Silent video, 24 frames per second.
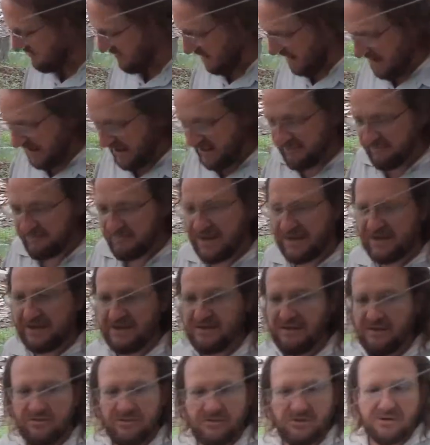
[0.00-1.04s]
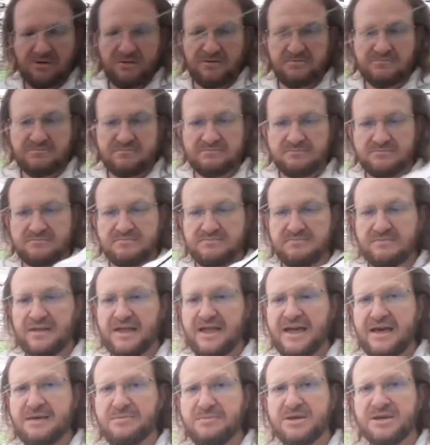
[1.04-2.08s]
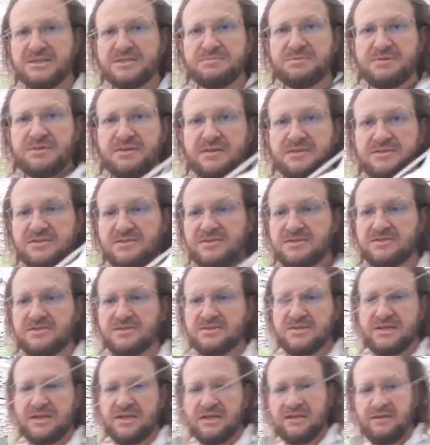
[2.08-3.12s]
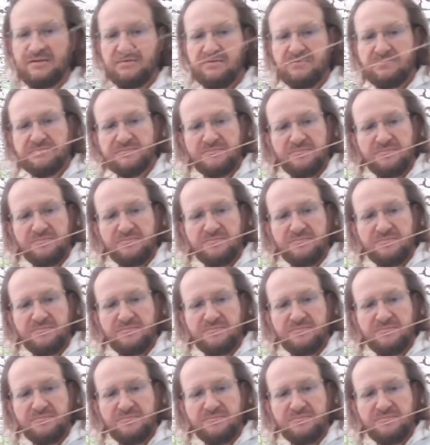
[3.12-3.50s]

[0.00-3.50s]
I have many other hammocks, but this is a